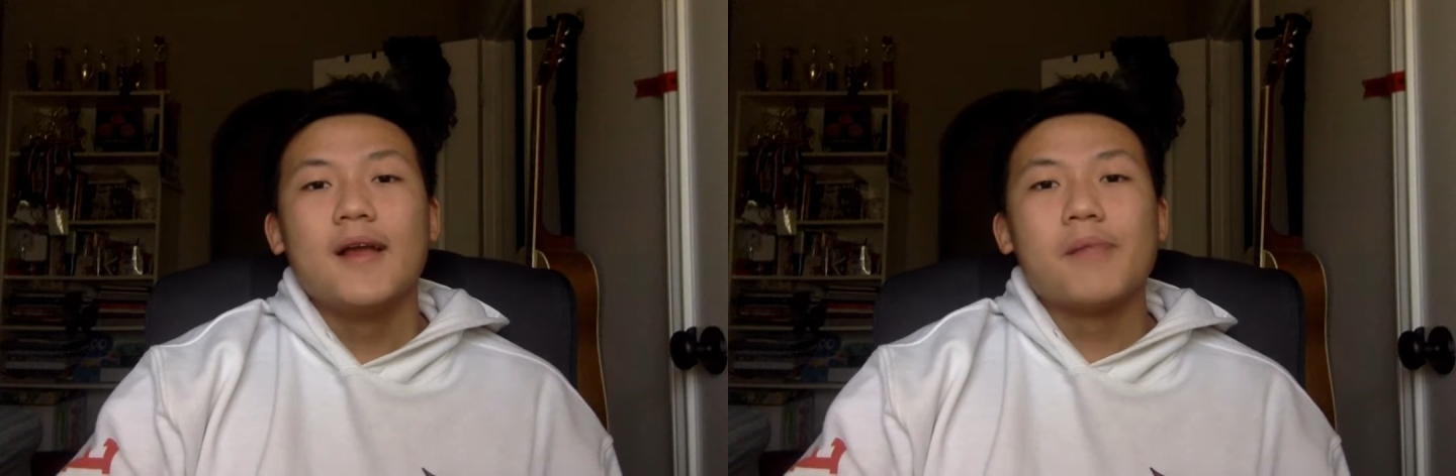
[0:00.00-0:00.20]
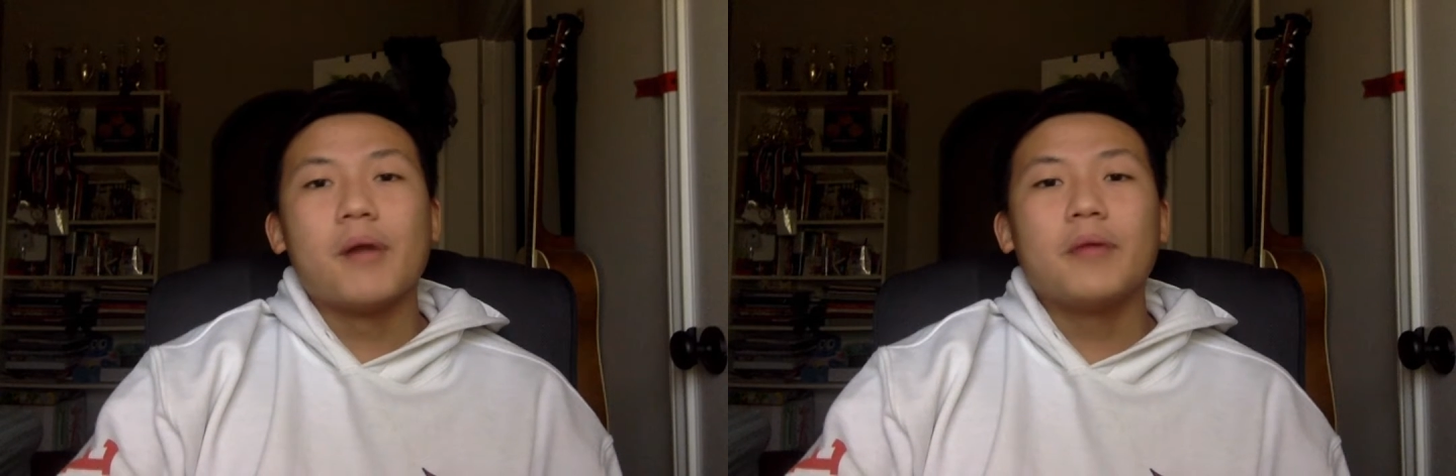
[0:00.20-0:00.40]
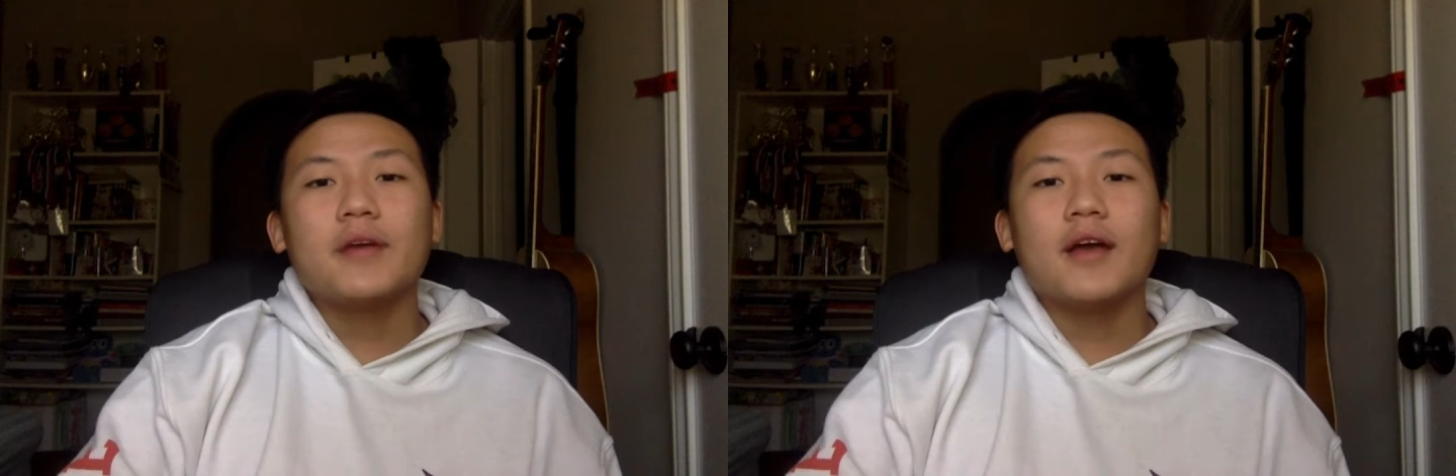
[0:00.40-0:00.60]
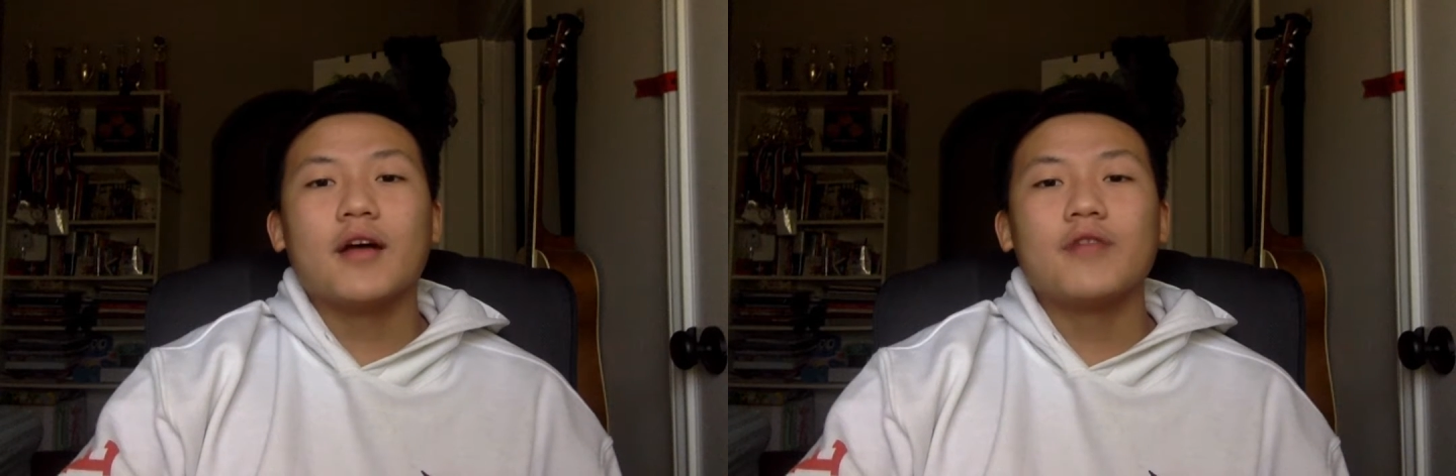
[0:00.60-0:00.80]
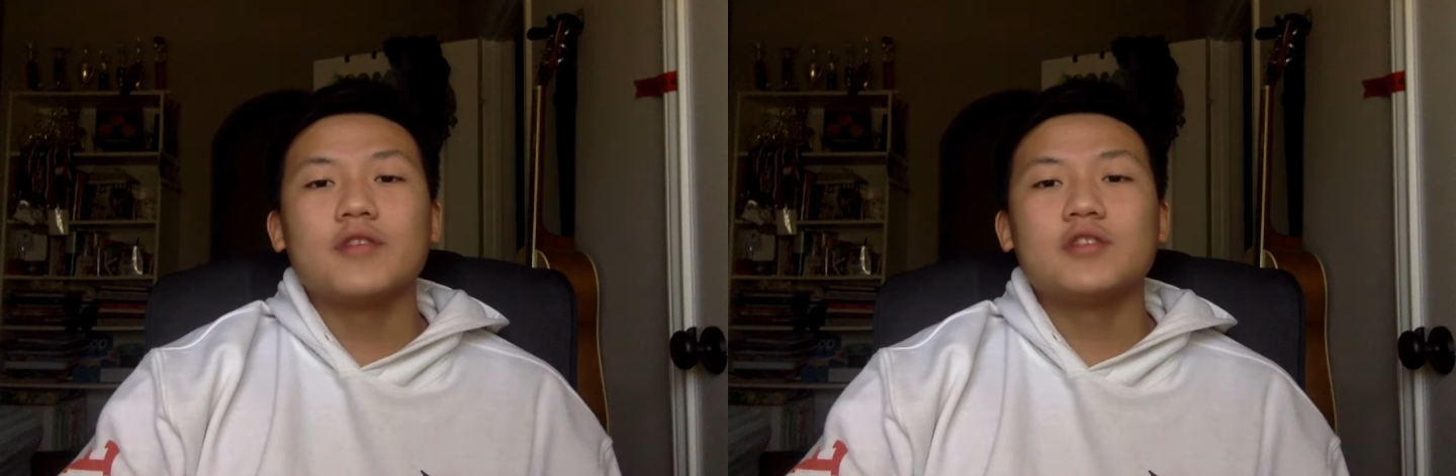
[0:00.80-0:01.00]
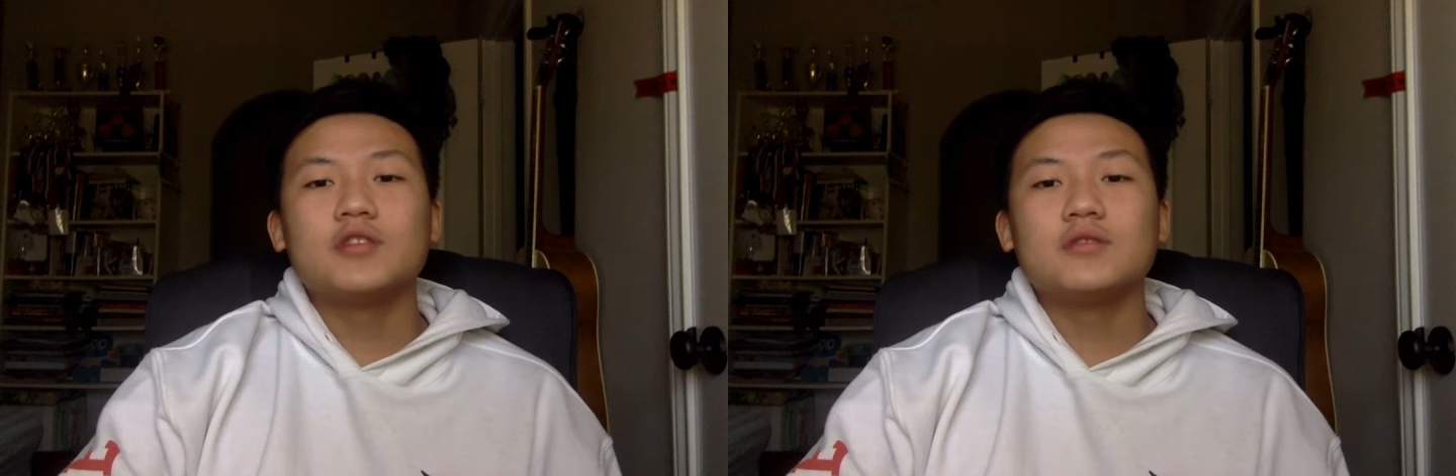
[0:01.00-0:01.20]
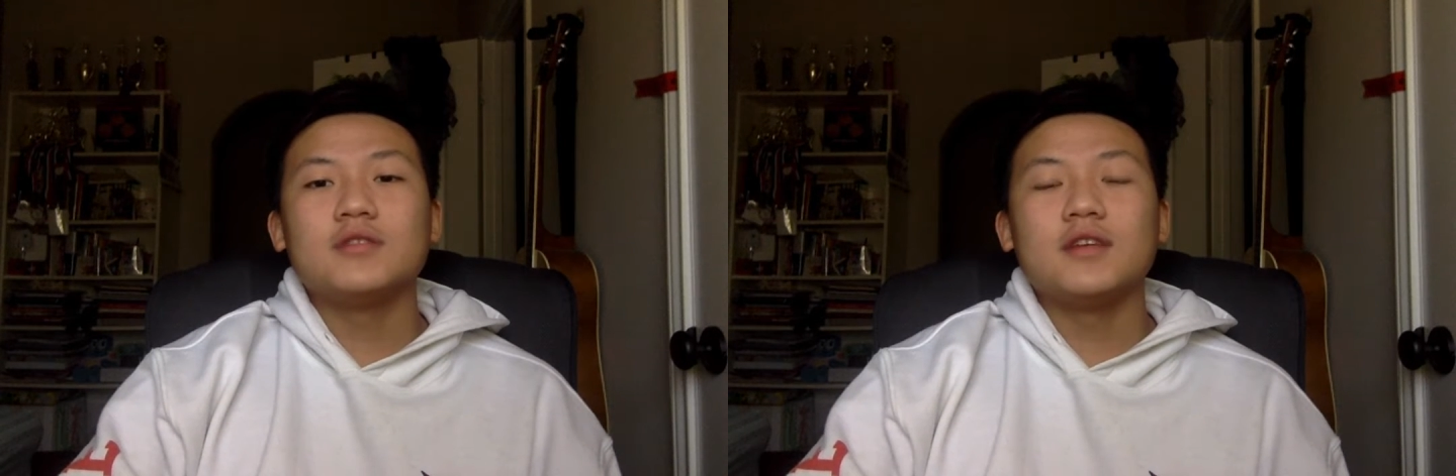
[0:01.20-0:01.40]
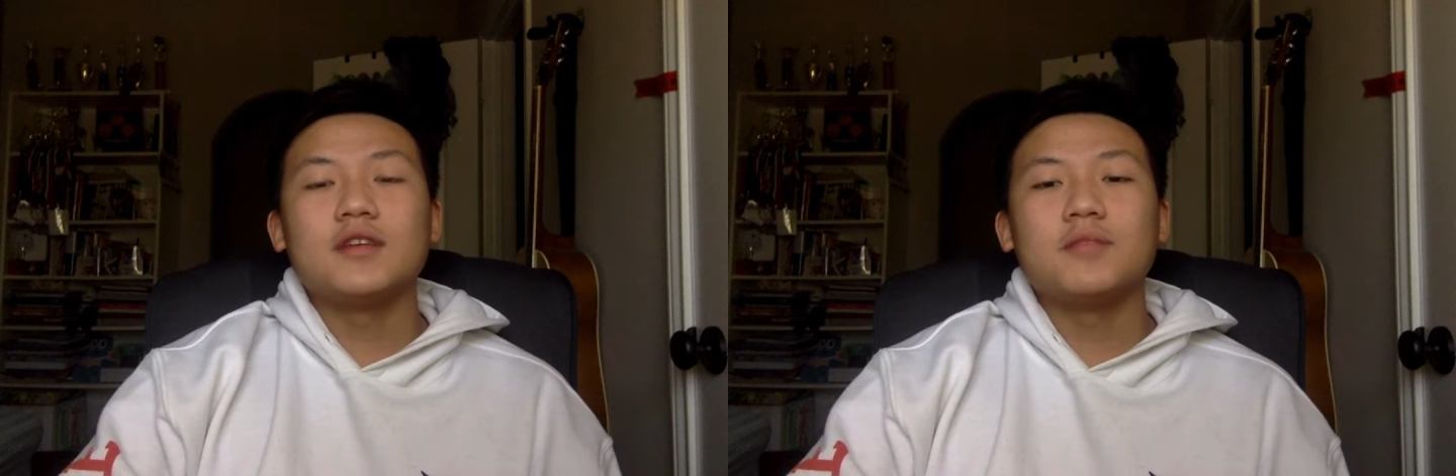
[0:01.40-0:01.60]
public health issues
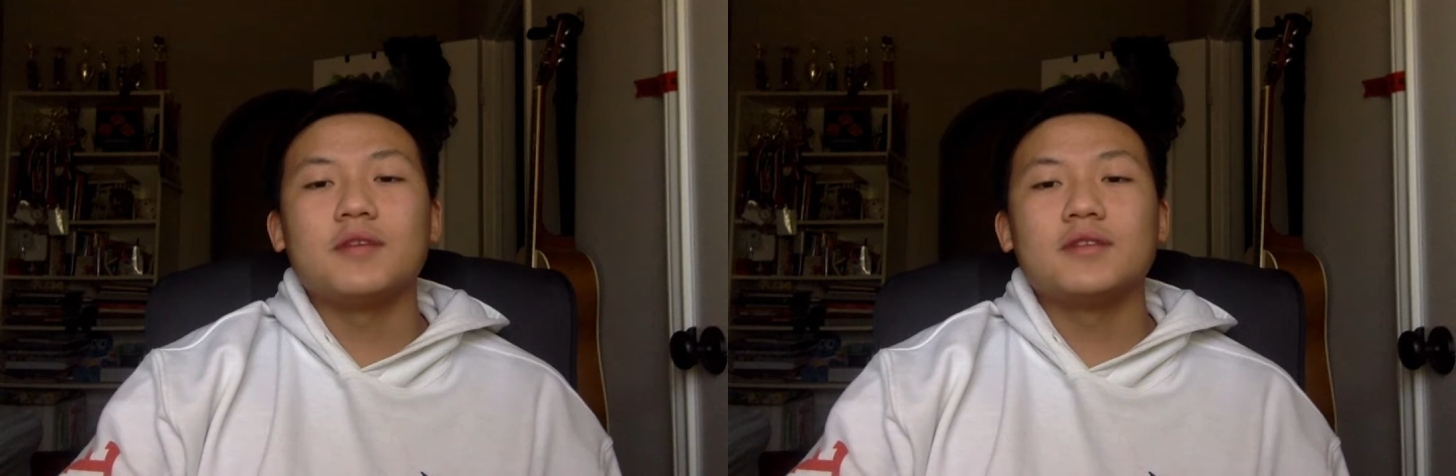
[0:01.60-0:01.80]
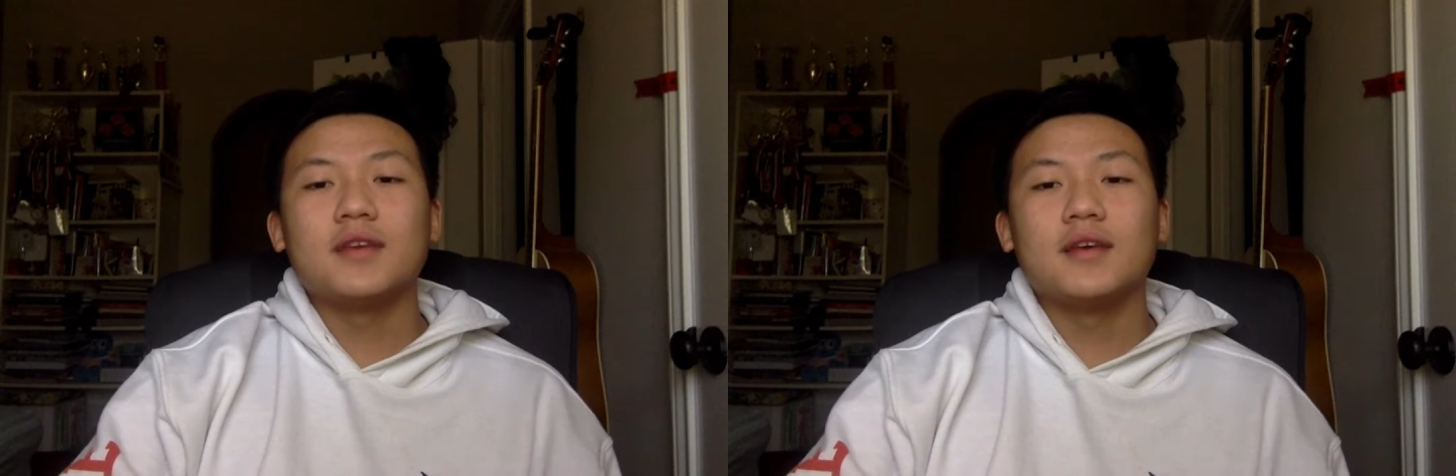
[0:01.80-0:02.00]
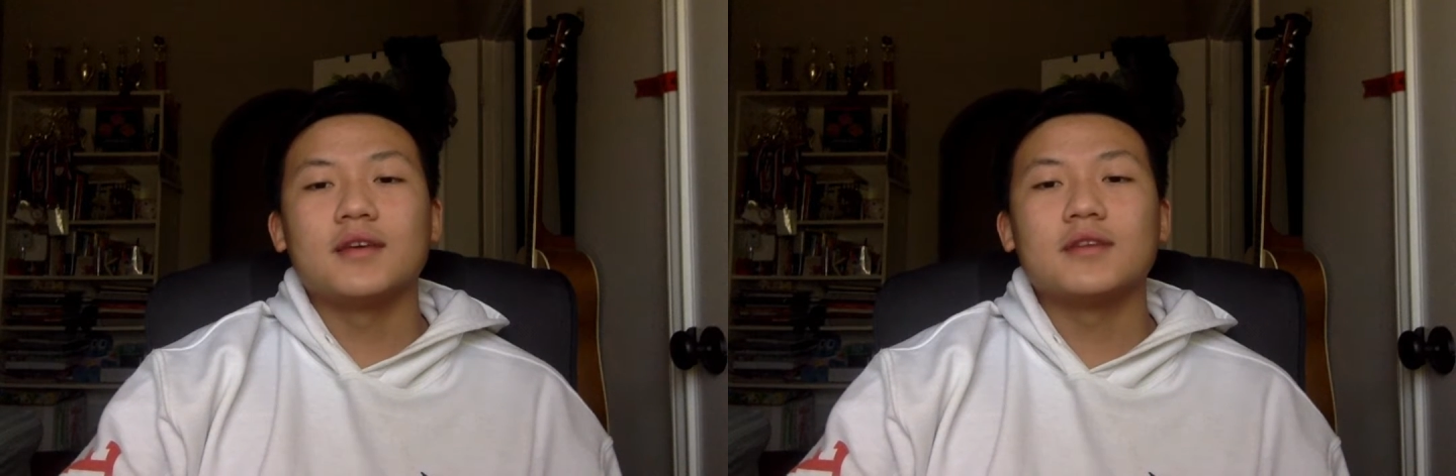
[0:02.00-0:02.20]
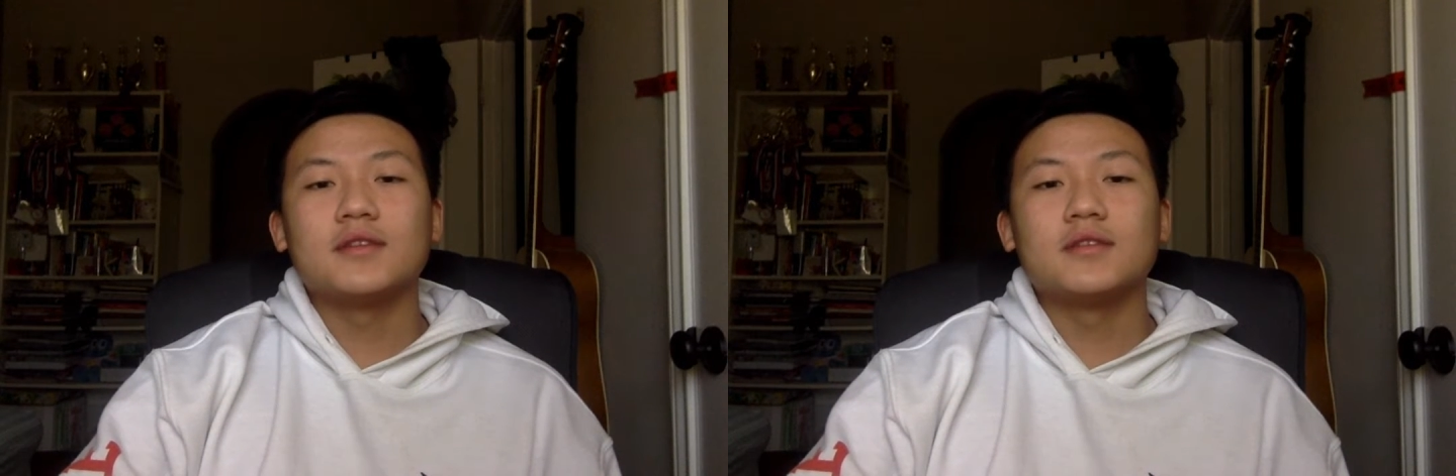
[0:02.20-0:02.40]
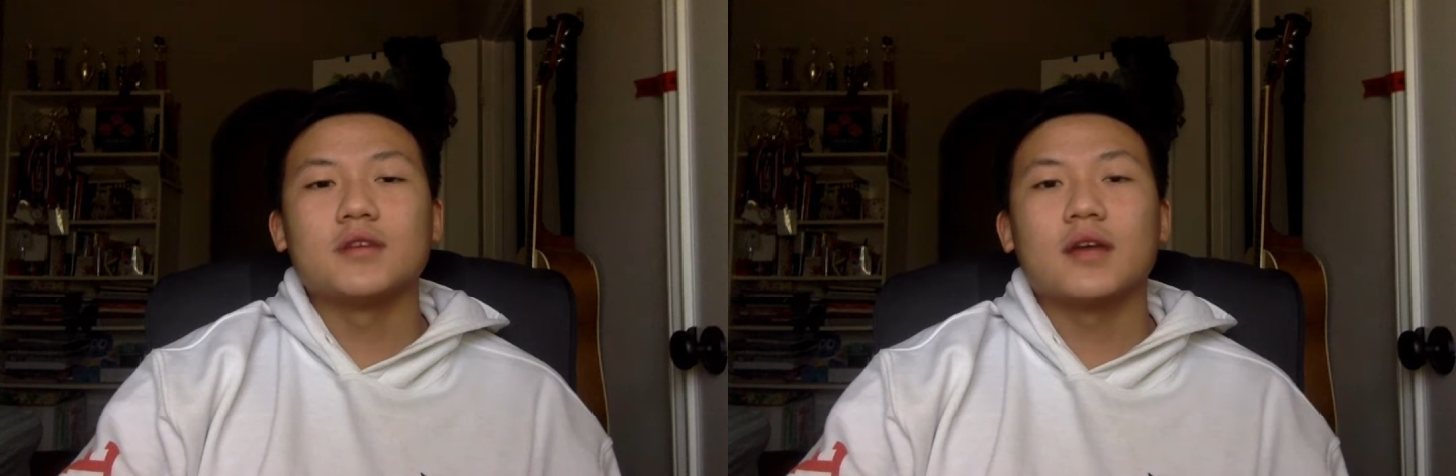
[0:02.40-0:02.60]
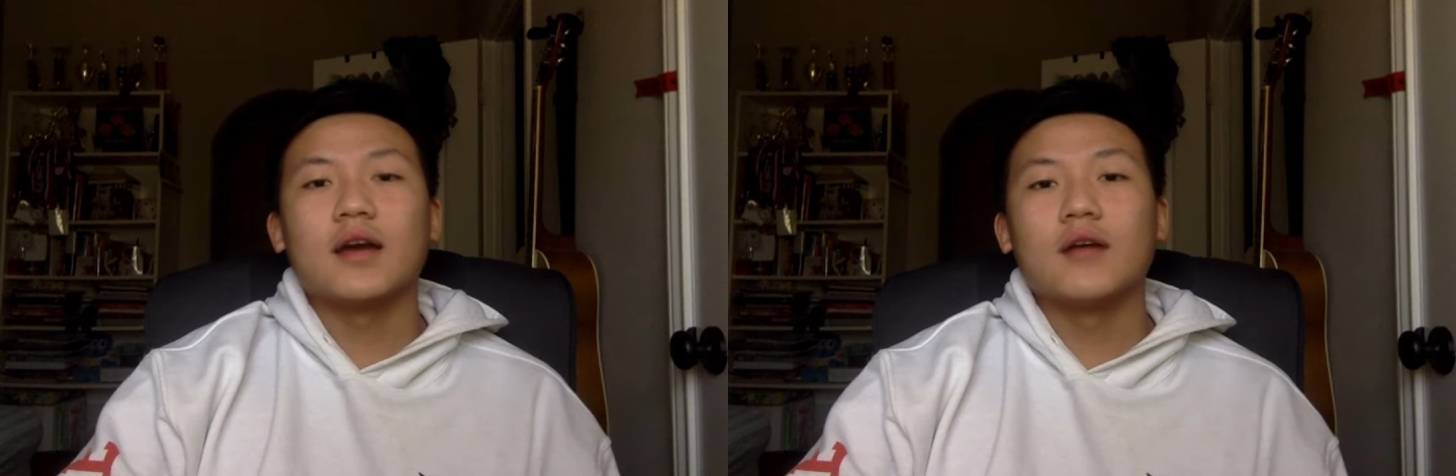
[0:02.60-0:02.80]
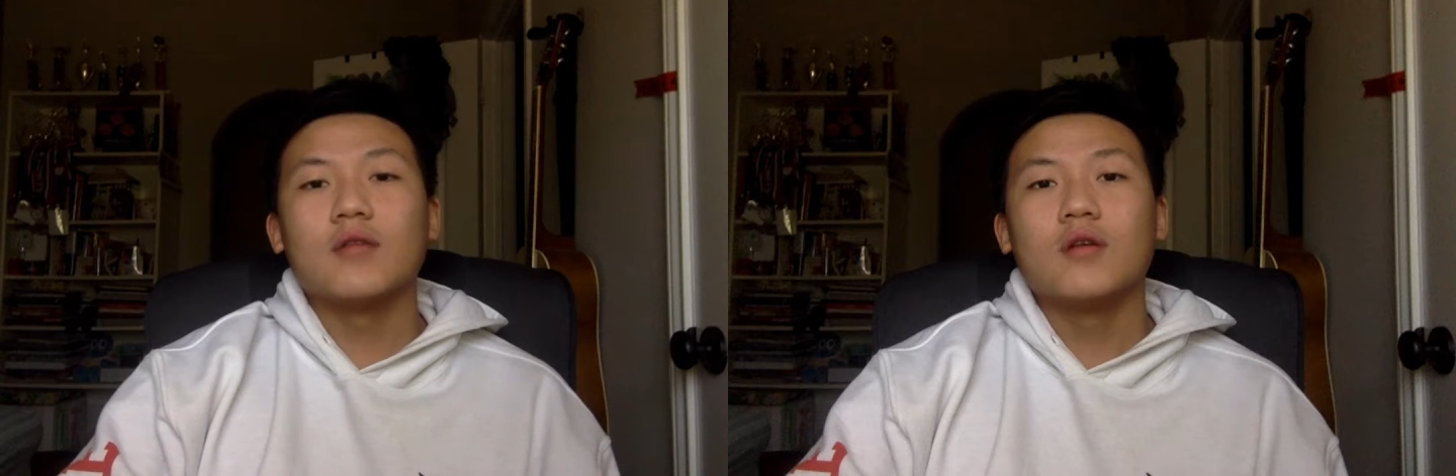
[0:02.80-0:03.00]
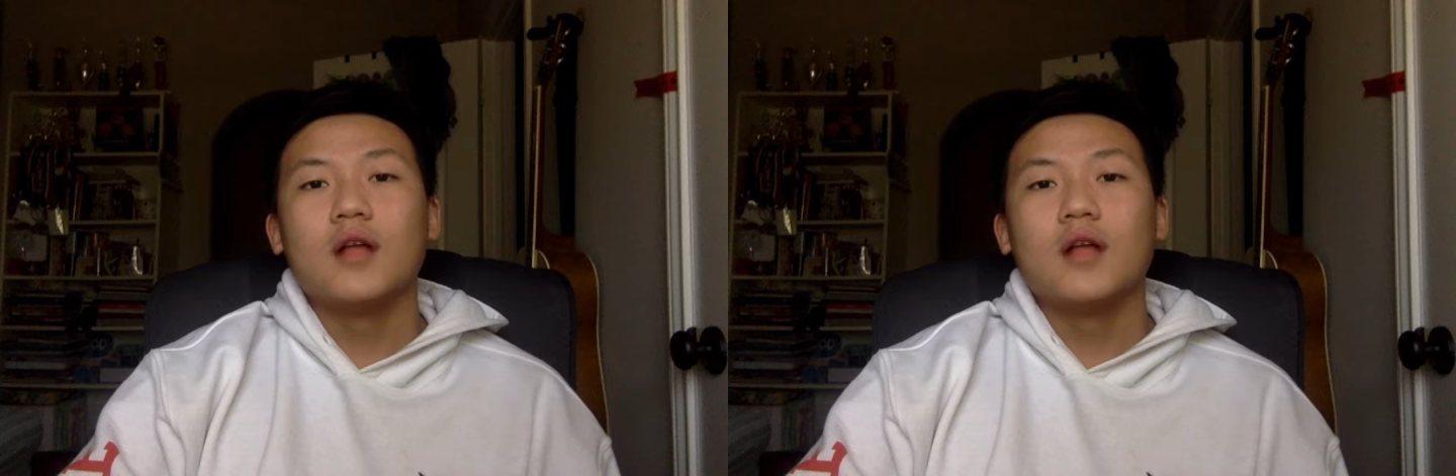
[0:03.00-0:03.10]
need to be taken into account,